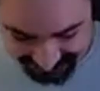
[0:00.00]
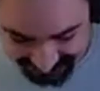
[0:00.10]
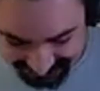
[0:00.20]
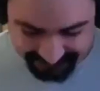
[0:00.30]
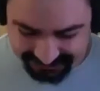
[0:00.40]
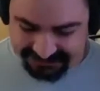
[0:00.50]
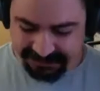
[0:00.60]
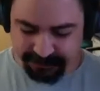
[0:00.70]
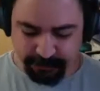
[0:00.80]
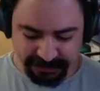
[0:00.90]
Um, it's
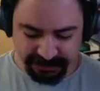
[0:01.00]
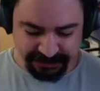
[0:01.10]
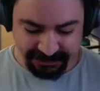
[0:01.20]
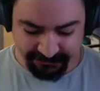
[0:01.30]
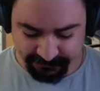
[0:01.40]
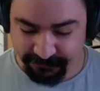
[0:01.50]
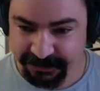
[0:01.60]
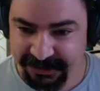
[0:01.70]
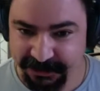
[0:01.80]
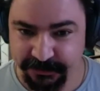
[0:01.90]
not a question if
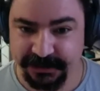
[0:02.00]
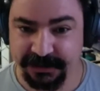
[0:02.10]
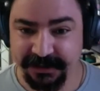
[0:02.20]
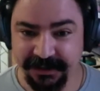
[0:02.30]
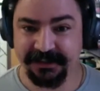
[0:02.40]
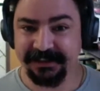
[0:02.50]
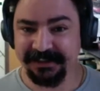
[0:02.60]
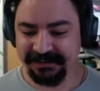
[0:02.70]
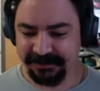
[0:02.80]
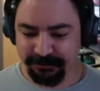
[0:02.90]
volcanoes are here,
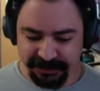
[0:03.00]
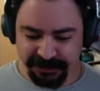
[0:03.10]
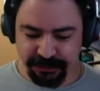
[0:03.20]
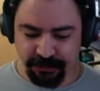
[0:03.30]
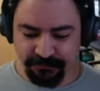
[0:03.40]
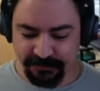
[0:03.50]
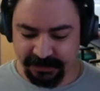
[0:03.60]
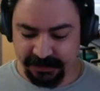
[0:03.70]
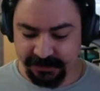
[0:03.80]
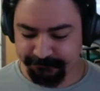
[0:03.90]
it's a question of
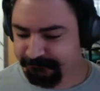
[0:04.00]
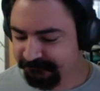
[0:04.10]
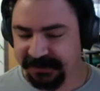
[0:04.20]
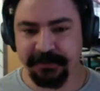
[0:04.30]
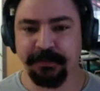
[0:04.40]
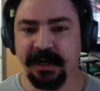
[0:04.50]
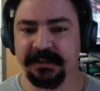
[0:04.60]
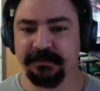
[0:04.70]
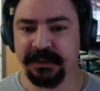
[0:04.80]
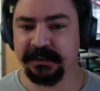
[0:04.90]
uh, the
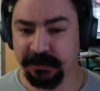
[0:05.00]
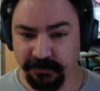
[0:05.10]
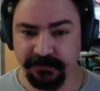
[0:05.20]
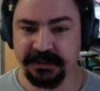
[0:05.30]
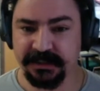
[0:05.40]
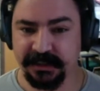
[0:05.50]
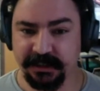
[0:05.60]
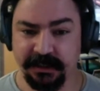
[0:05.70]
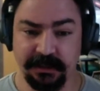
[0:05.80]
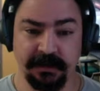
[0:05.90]
department, the
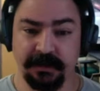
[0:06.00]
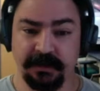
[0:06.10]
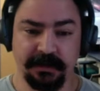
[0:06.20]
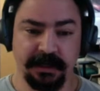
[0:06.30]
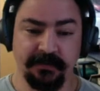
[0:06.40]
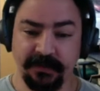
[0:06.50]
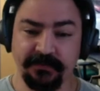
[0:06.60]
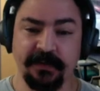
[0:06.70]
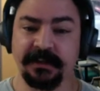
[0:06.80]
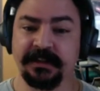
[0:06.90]
university having
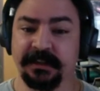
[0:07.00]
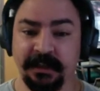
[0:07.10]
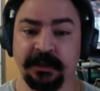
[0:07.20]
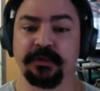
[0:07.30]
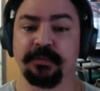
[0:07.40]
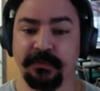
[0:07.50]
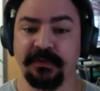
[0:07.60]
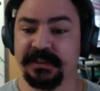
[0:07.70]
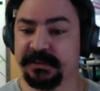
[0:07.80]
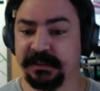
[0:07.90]
funding and good
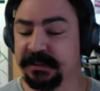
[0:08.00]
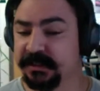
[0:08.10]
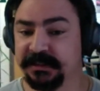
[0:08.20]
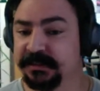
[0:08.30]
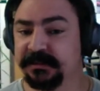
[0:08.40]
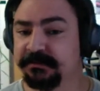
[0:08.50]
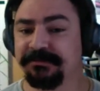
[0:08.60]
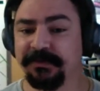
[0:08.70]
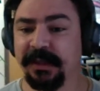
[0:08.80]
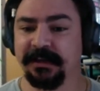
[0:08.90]
professors at this
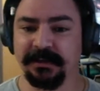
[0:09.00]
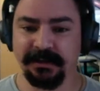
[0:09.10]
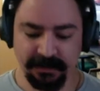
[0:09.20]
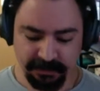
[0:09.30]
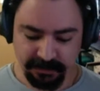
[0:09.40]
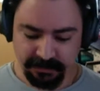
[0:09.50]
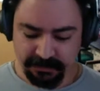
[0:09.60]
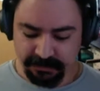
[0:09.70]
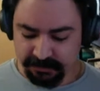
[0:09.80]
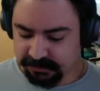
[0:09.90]
thing.
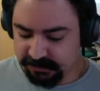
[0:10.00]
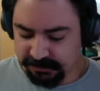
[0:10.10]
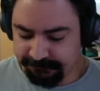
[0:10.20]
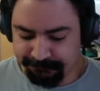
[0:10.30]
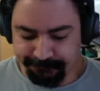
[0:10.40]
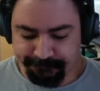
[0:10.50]
Uh,